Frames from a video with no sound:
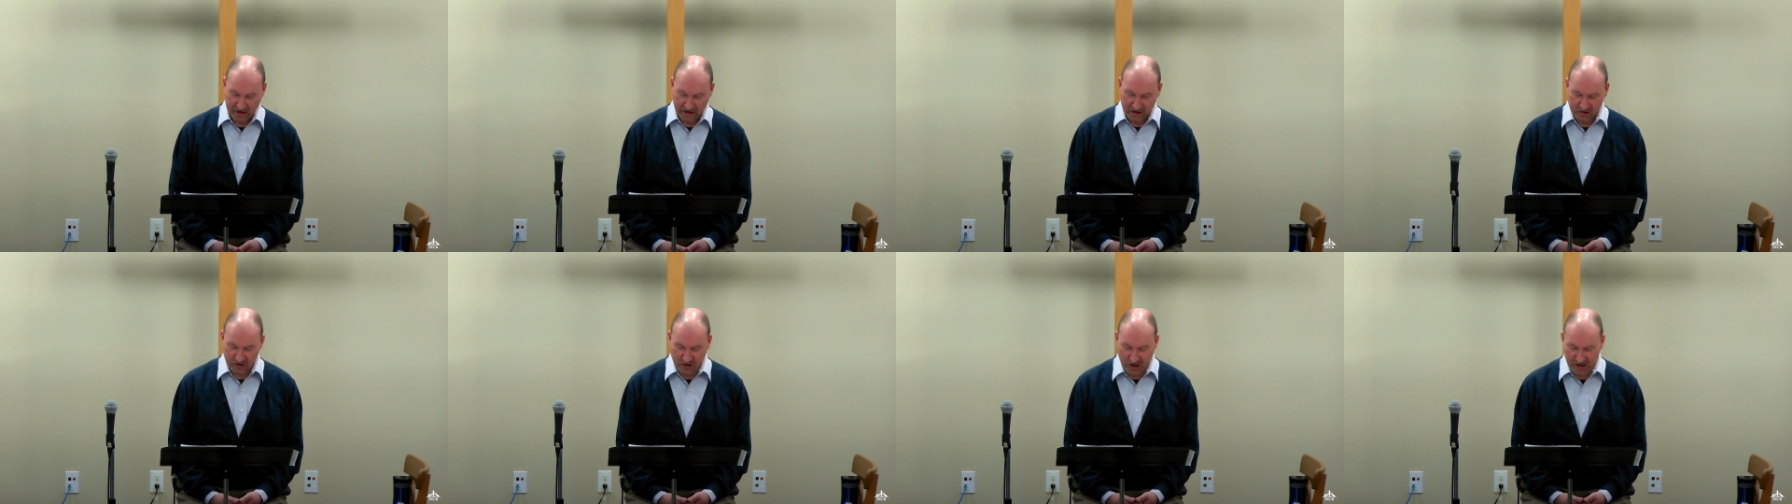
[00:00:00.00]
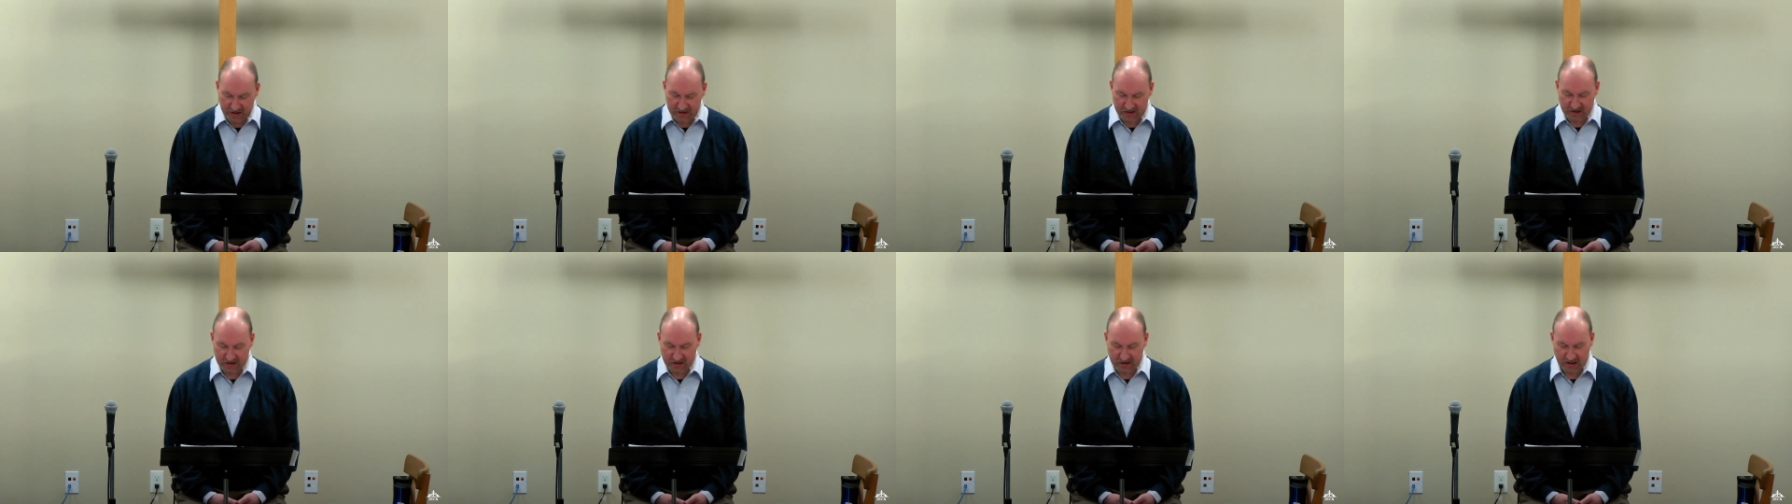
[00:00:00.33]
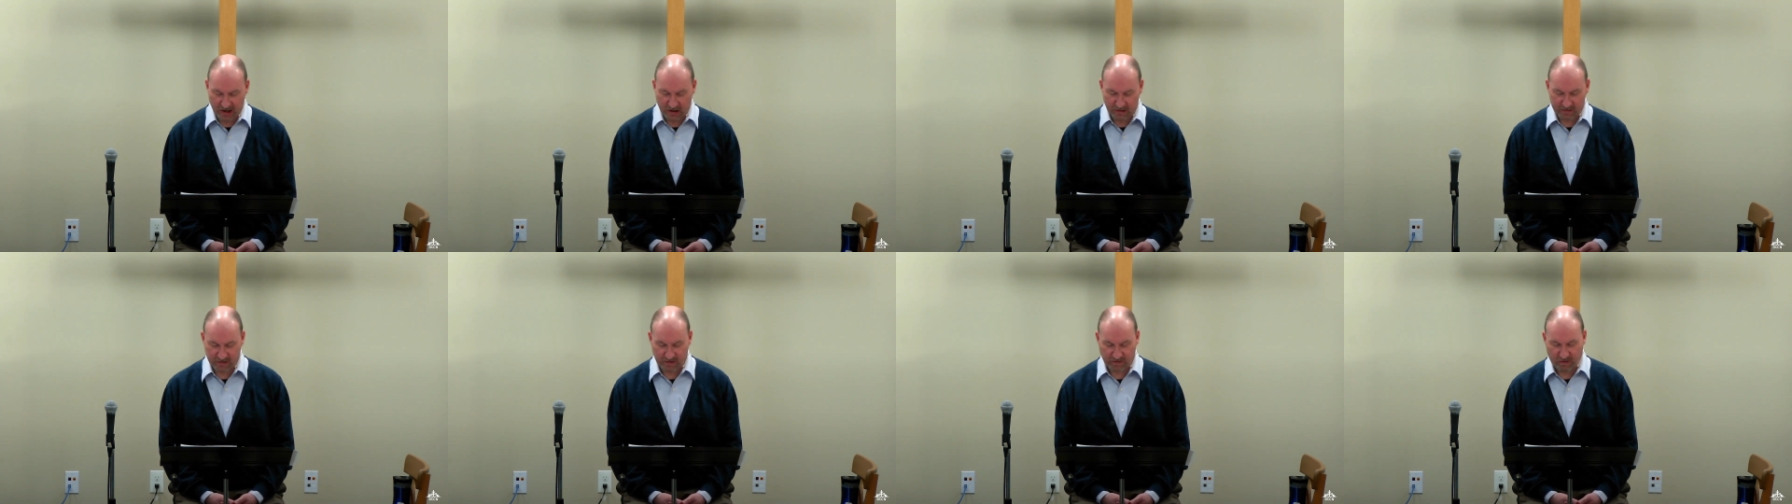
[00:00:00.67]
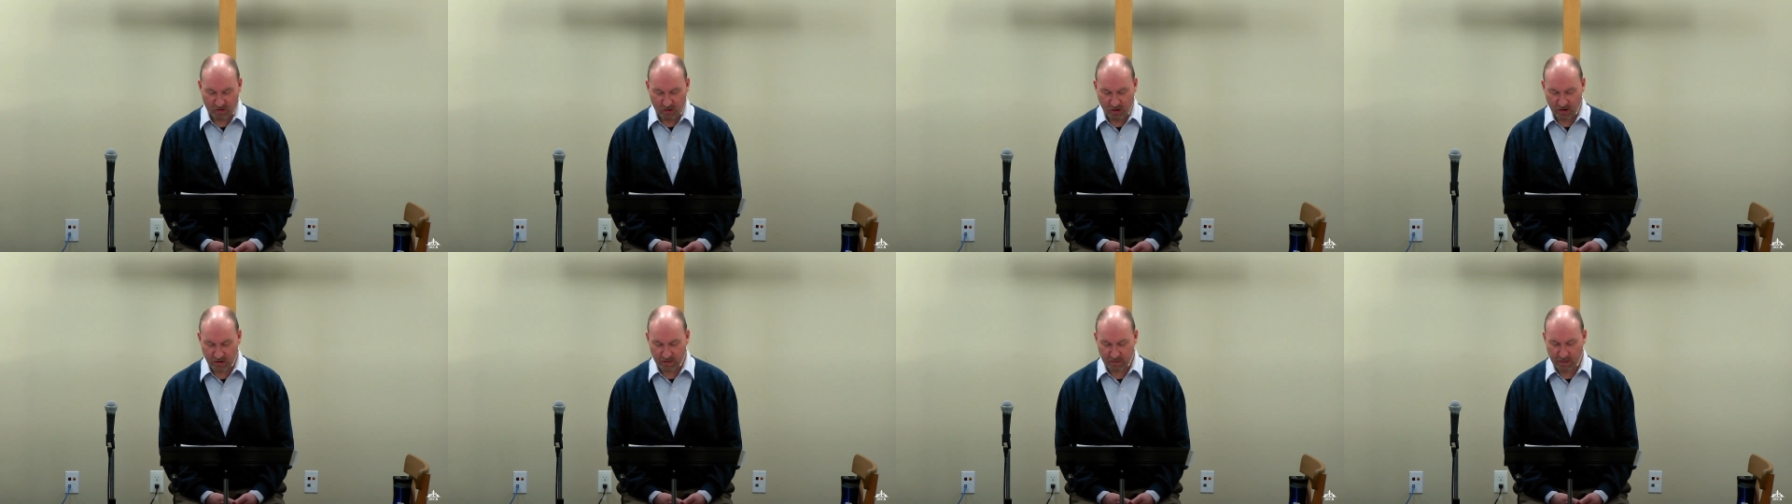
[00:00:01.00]
Justice comes
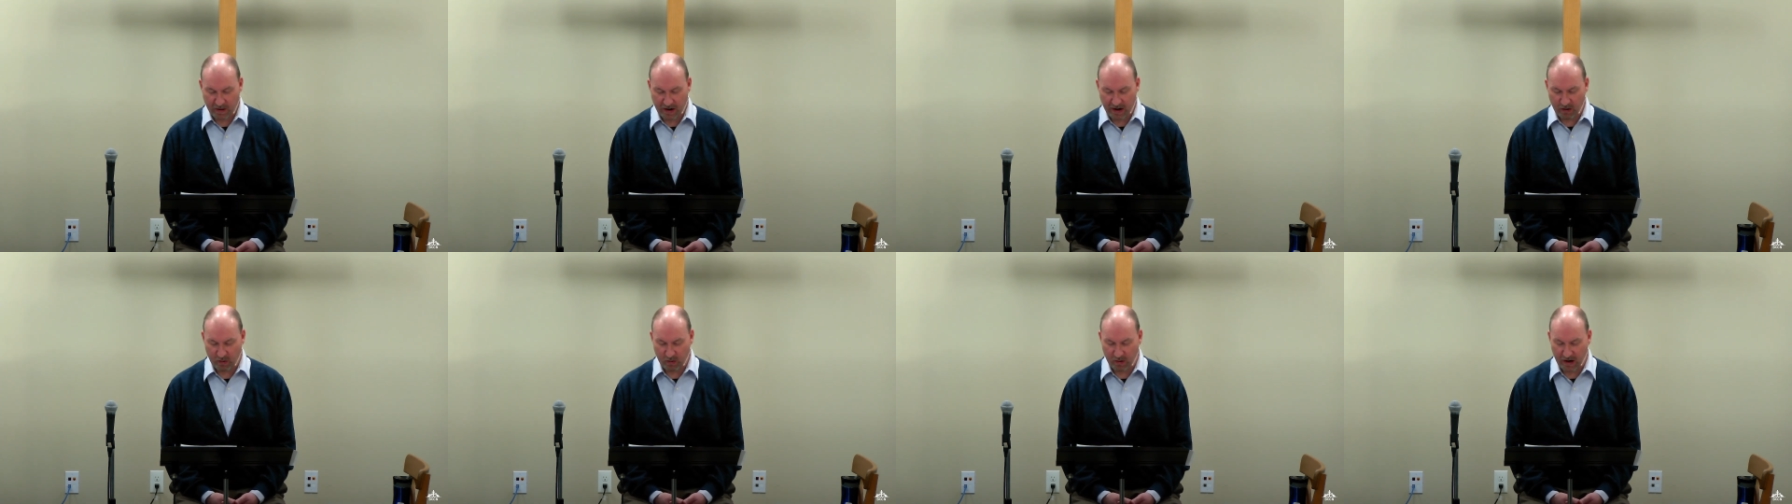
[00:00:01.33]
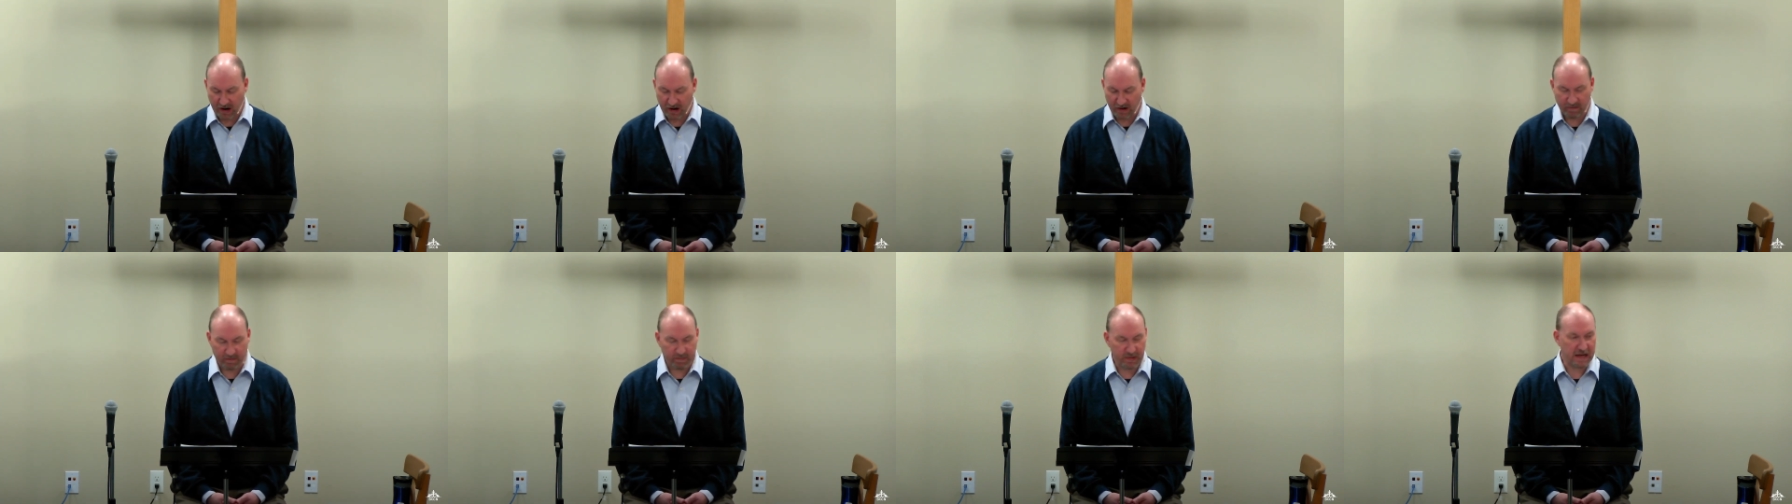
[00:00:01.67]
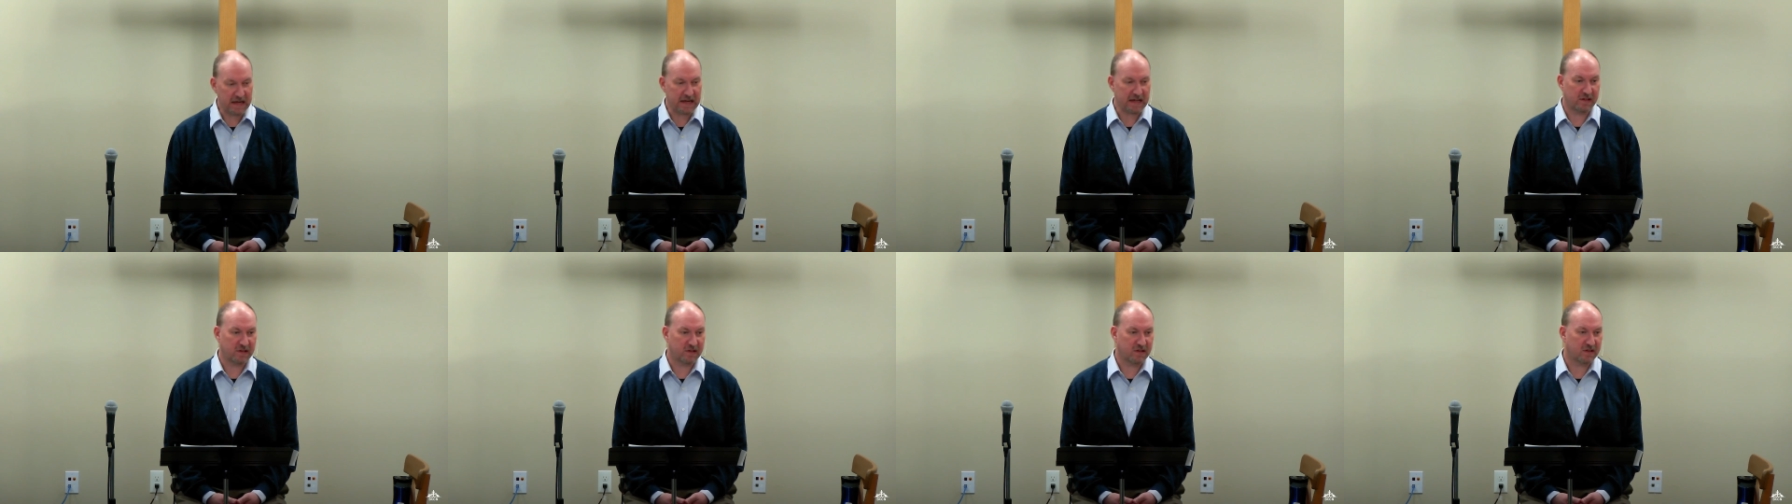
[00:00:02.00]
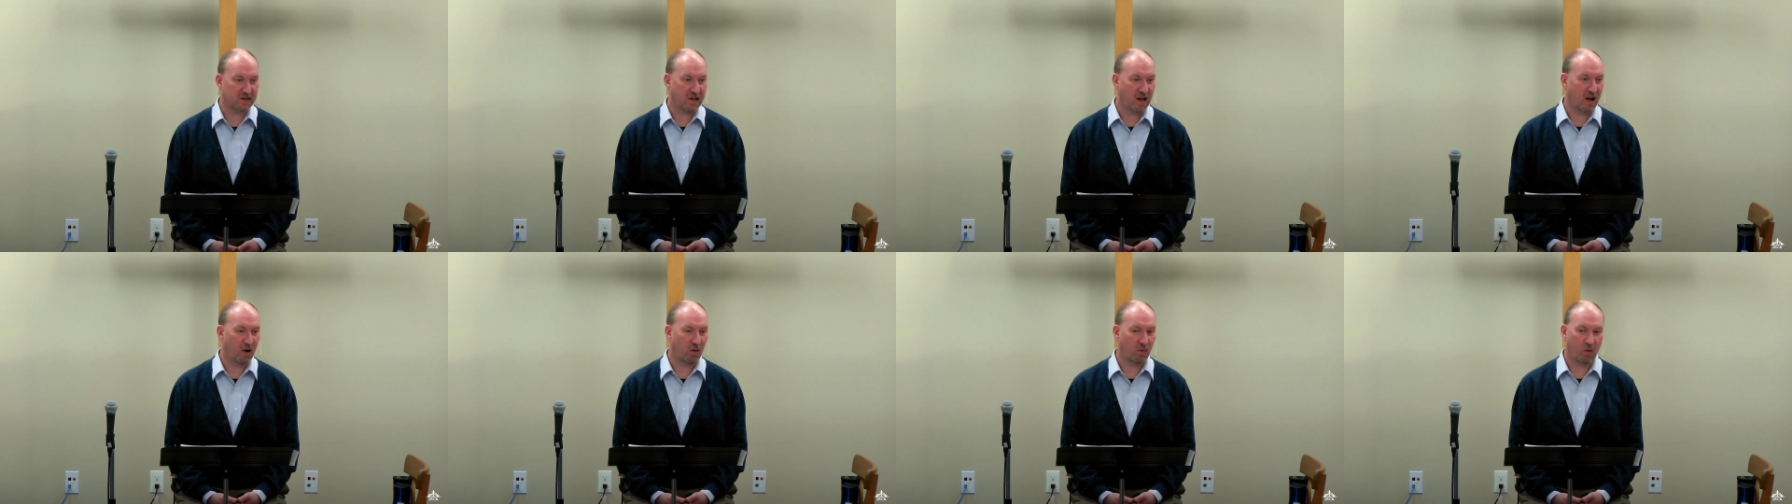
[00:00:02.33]
forth by way of peace,
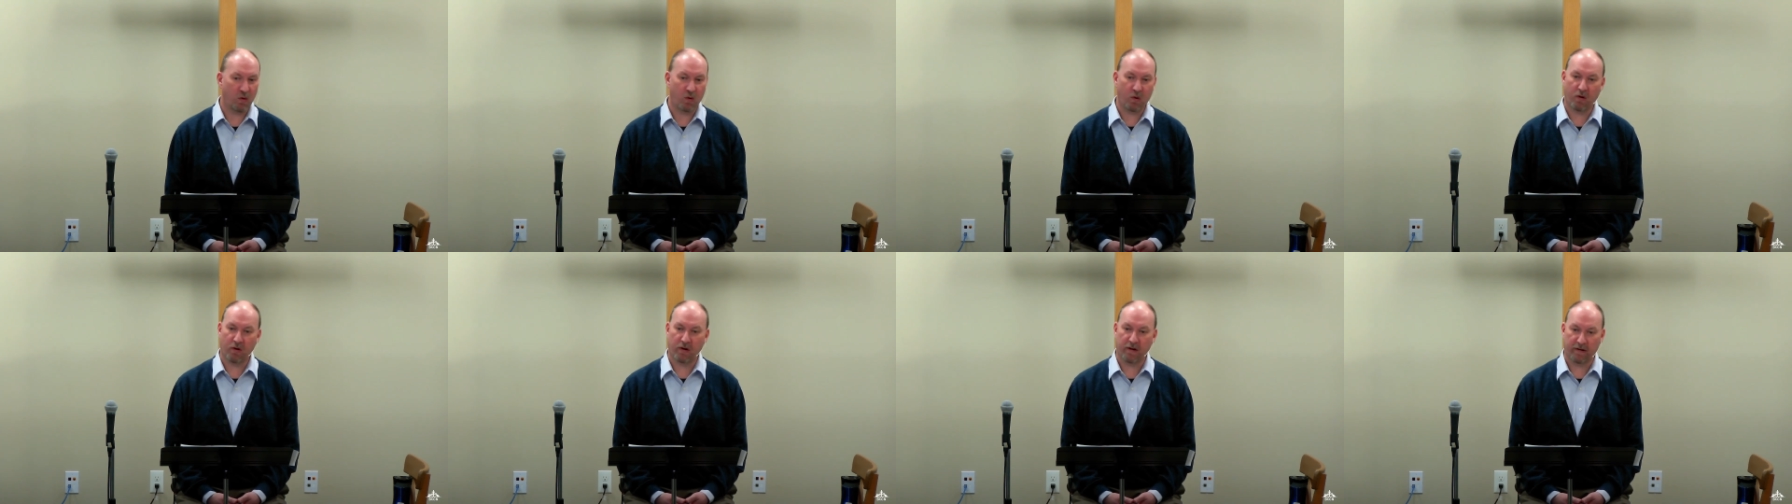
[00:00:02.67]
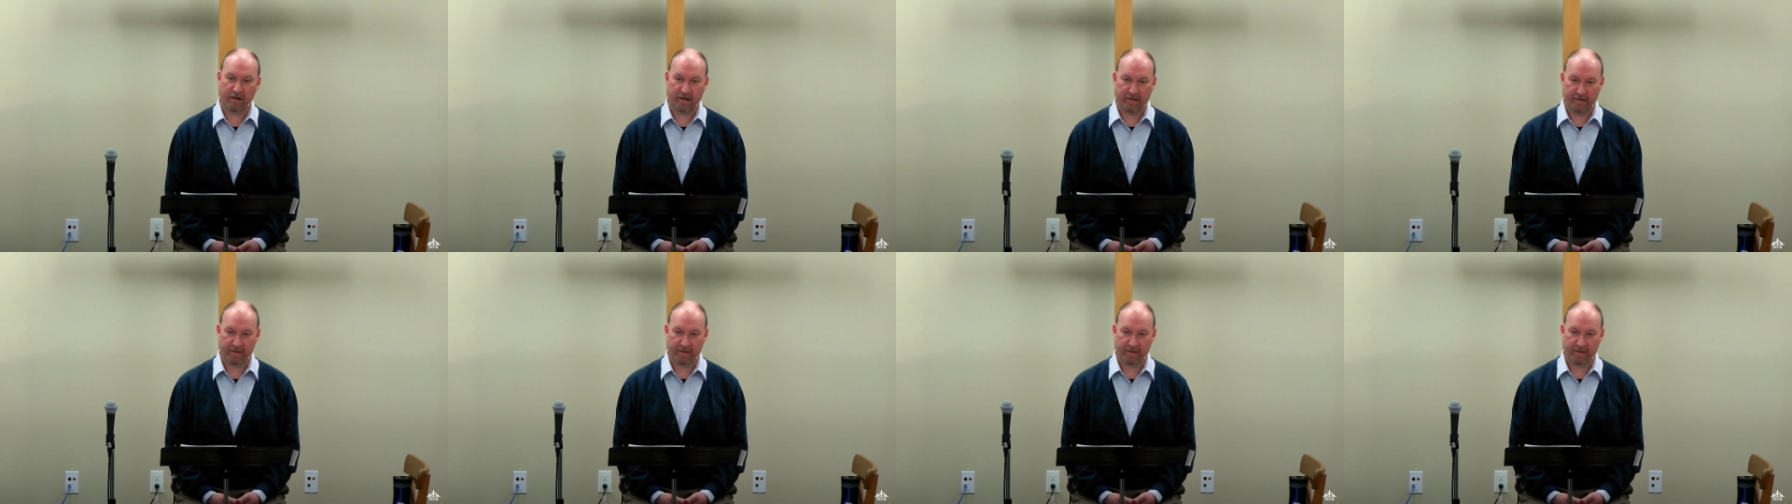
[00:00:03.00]
not war.